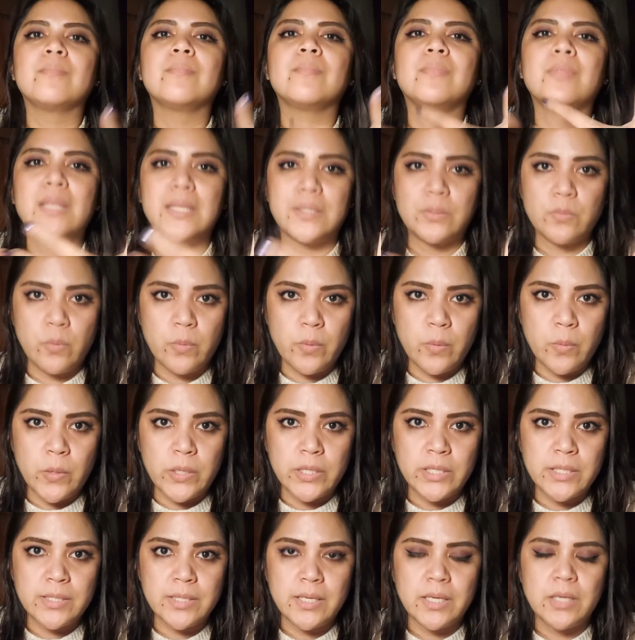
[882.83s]
That's what we
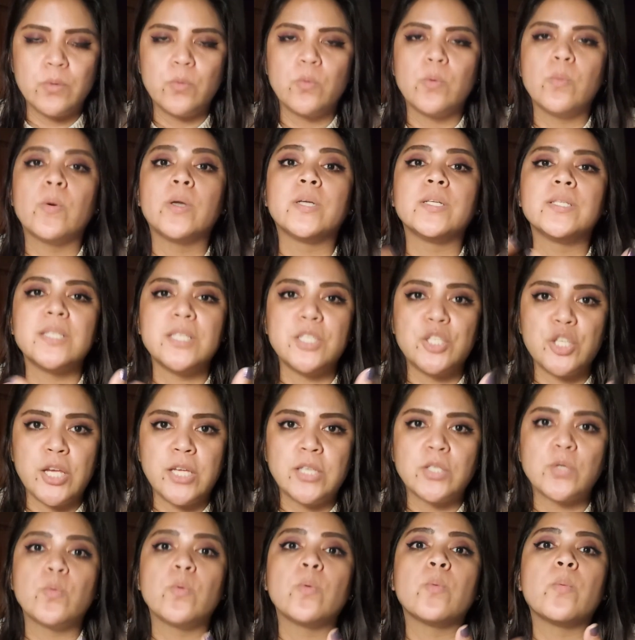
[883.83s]
want to see. We want to see
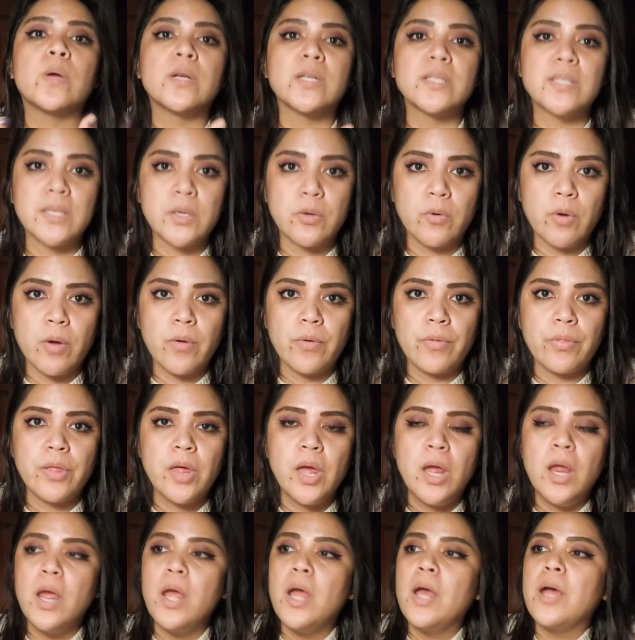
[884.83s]
change and we want to see growth.
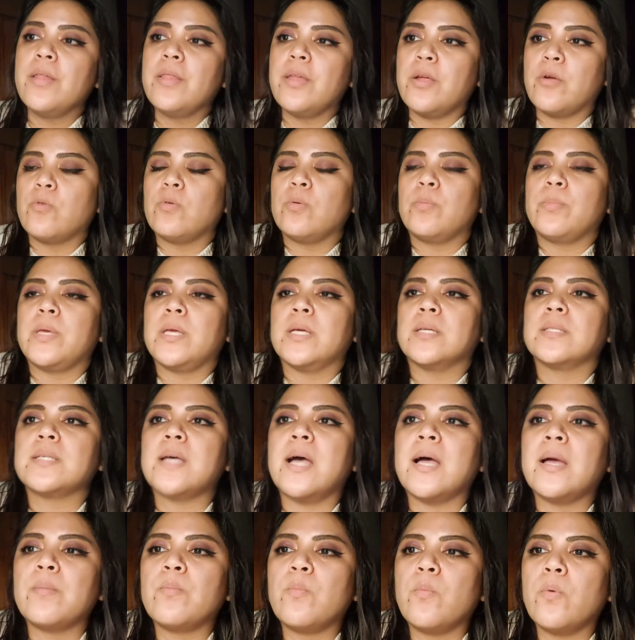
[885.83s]
There will be a
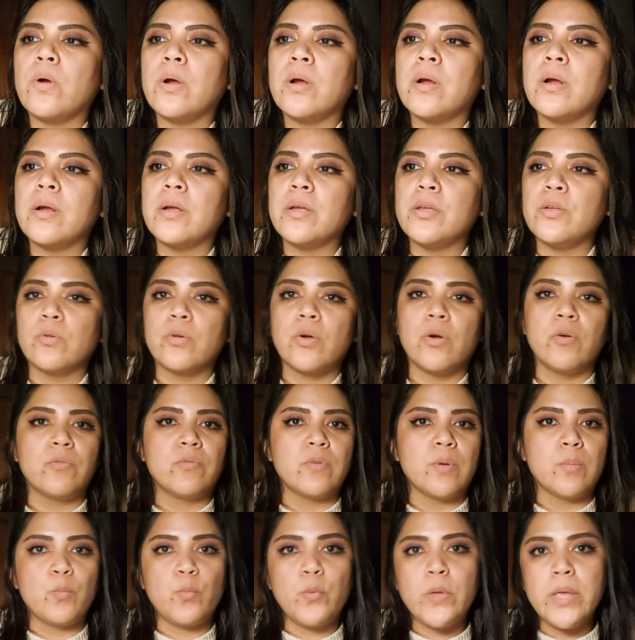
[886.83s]
time where you'll go
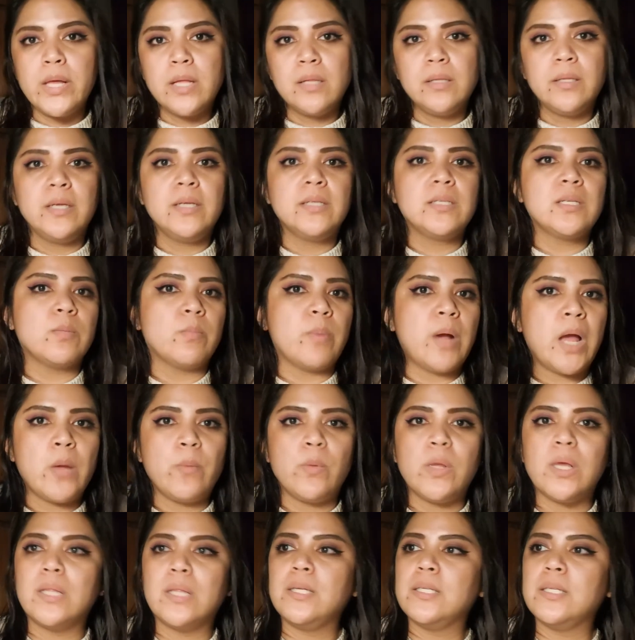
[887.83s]
from weekly to
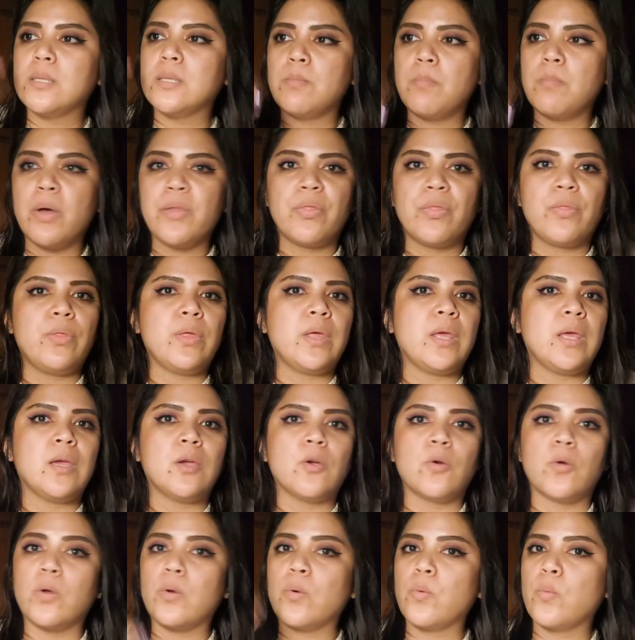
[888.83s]
bi-weekly to monthly
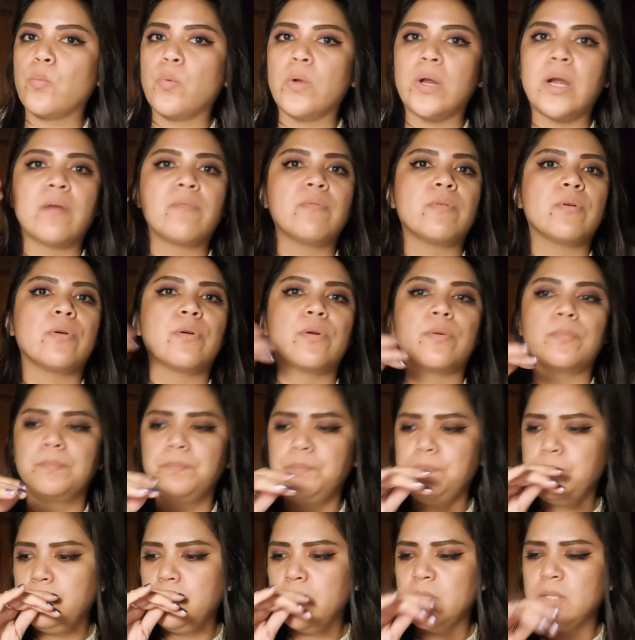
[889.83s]
or whatever,
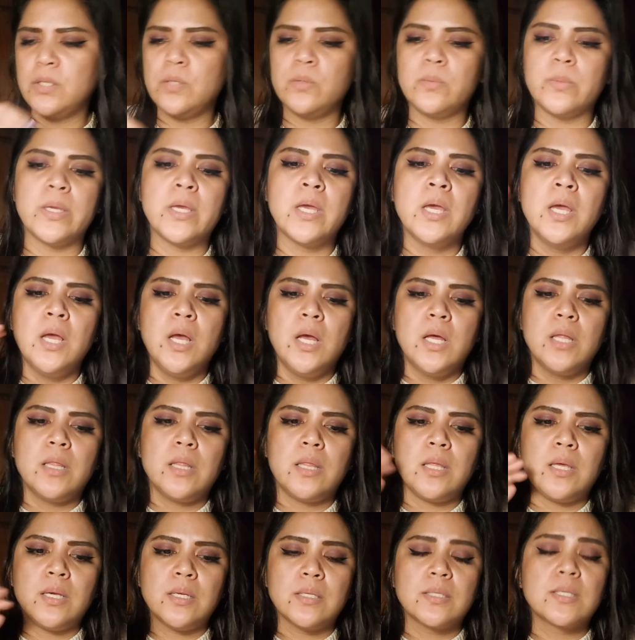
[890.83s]

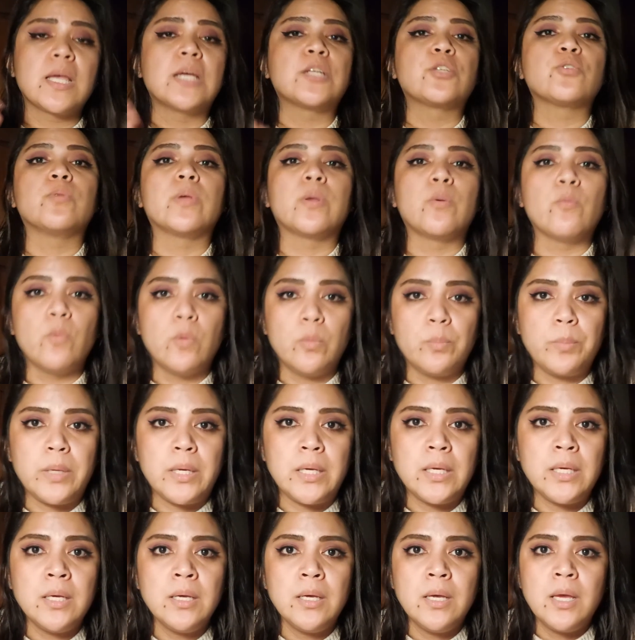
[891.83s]
the scheduling will
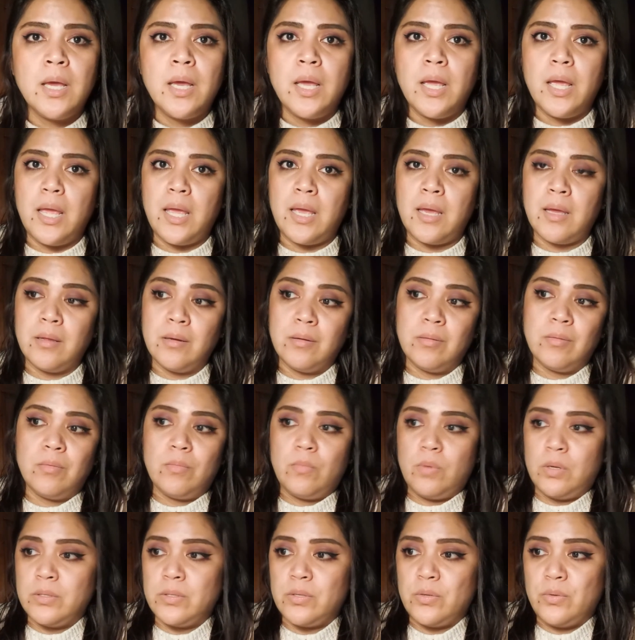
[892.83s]
be, and
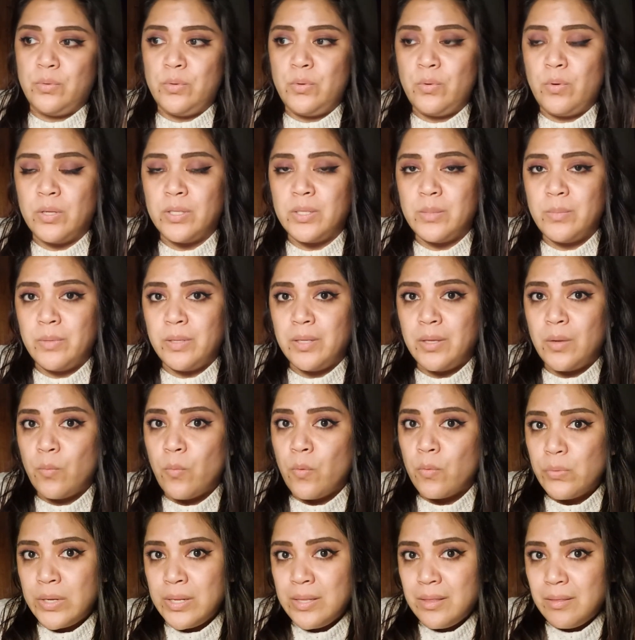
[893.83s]
until you ultimately
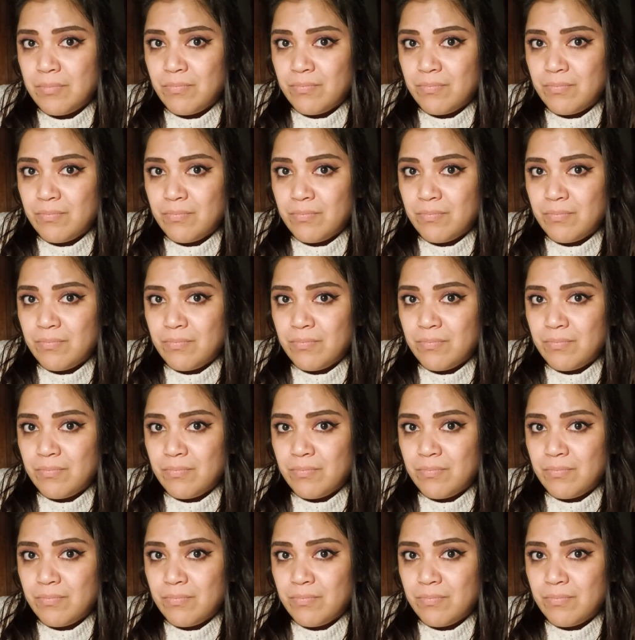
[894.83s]
won't need